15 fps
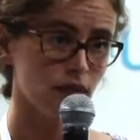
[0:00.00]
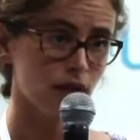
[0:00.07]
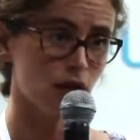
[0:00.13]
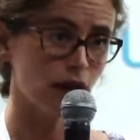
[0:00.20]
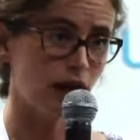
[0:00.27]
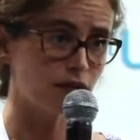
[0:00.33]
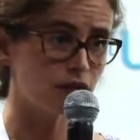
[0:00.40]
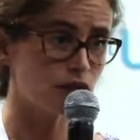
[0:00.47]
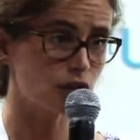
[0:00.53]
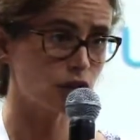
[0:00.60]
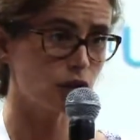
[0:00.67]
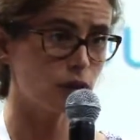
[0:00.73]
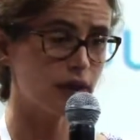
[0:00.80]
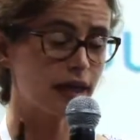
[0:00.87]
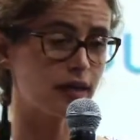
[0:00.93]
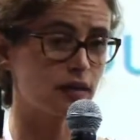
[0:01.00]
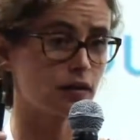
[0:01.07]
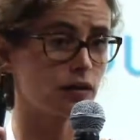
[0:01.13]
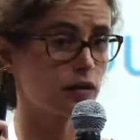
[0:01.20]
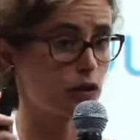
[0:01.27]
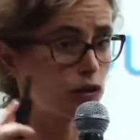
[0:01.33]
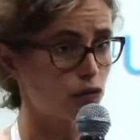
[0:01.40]
You have to know that
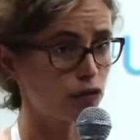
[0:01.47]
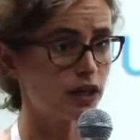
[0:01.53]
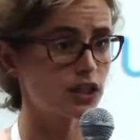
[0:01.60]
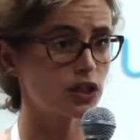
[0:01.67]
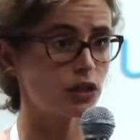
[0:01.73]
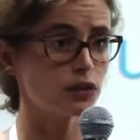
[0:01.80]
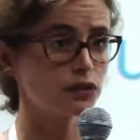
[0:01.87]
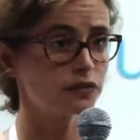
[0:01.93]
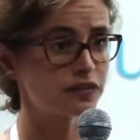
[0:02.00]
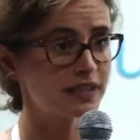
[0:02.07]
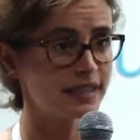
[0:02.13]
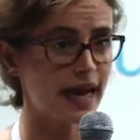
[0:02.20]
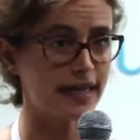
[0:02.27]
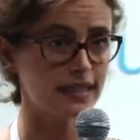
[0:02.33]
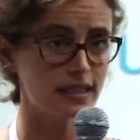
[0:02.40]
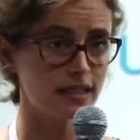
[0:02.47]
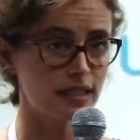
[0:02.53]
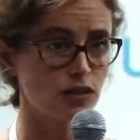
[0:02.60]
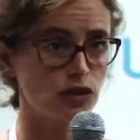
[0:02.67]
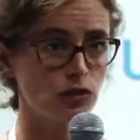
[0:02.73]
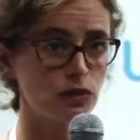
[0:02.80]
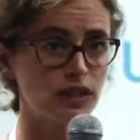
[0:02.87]
the threshold for taxes
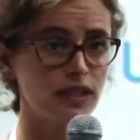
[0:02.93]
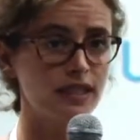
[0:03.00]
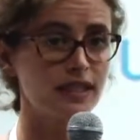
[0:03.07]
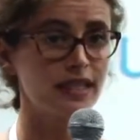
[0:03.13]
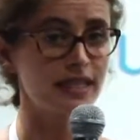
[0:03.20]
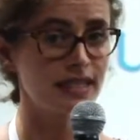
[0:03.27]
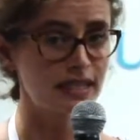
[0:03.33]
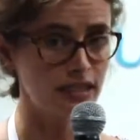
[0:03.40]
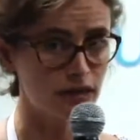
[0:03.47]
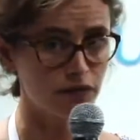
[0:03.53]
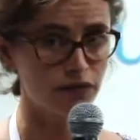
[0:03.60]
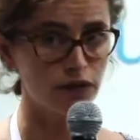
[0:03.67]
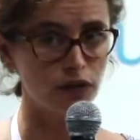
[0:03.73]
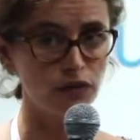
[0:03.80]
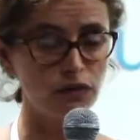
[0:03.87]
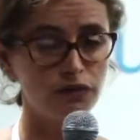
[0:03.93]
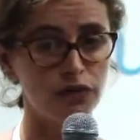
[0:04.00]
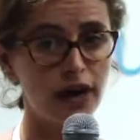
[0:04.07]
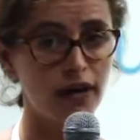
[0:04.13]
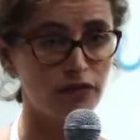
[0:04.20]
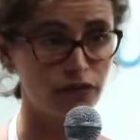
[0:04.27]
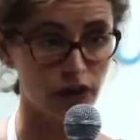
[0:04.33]
and duties is different
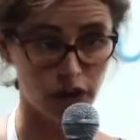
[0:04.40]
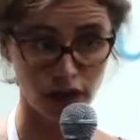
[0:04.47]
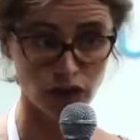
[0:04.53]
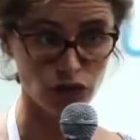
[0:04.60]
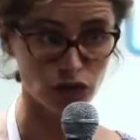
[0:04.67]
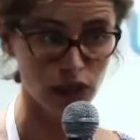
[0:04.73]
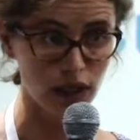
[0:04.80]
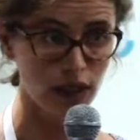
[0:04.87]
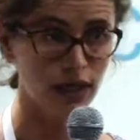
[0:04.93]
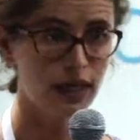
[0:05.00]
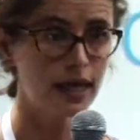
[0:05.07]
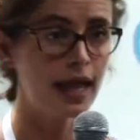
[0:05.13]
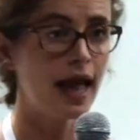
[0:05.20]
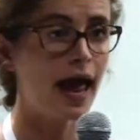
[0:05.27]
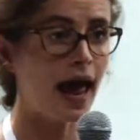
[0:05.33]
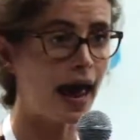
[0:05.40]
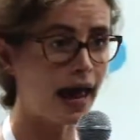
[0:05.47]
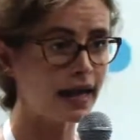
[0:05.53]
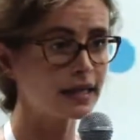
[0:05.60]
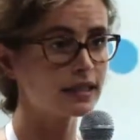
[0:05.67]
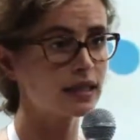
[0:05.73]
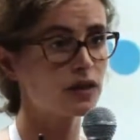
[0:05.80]
for every country,
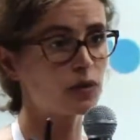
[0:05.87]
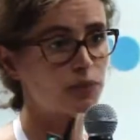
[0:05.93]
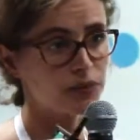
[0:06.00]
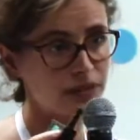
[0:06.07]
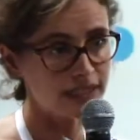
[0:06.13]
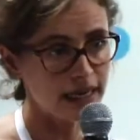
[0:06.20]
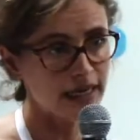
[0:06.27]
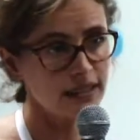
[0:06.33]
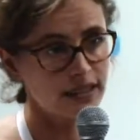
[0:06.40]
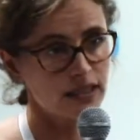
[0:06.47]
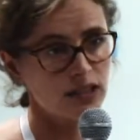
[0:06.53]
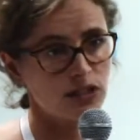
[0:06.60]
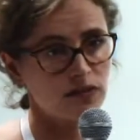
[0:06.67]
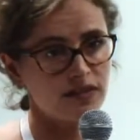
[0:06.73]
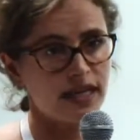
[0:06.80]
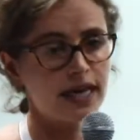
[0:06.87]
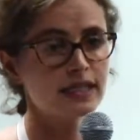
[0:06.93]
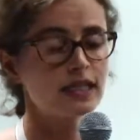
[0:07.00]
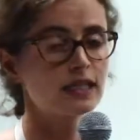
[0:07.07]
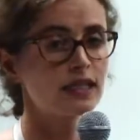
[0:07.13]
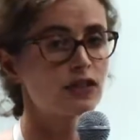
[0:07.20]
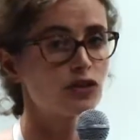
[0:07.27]
and the percentage of
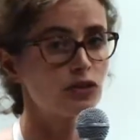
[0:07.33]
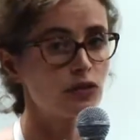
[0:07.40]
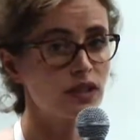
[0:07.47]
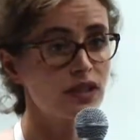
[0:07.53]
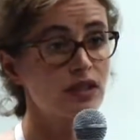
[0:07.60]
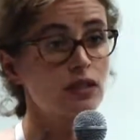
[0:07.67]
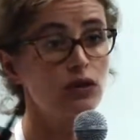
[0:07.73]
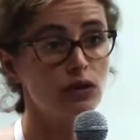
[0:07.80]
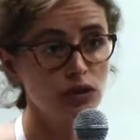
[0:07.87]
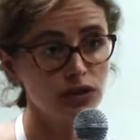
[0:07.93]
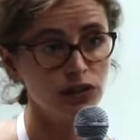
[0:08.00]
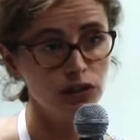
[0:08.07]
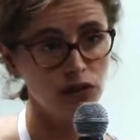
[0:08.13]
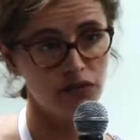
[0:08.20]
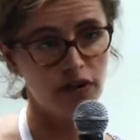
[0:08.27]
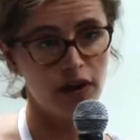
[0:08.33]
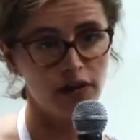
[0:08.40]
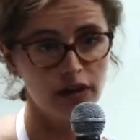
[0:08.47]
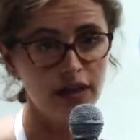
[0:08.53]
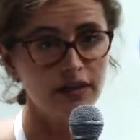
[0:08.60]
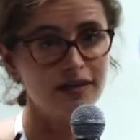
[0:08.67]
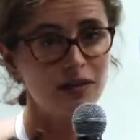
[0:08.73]
taxes and duties also
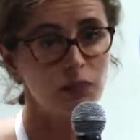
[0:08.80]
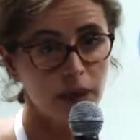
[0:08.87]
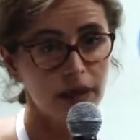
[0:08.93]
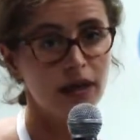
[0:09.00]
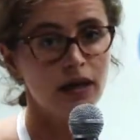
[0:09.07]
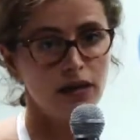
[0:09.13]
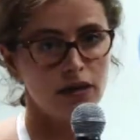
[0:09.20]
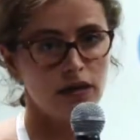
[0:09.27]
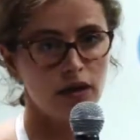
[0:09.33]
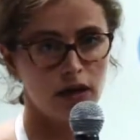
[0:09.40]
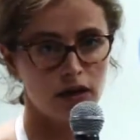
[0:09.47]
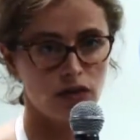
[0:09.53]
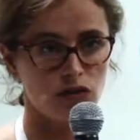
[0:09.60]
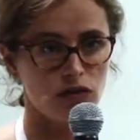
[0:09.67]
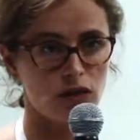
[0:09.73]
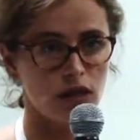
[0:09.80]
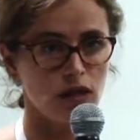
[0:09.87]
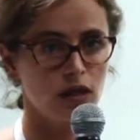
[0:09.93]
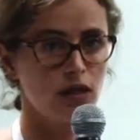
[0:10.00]
vary depending on the country.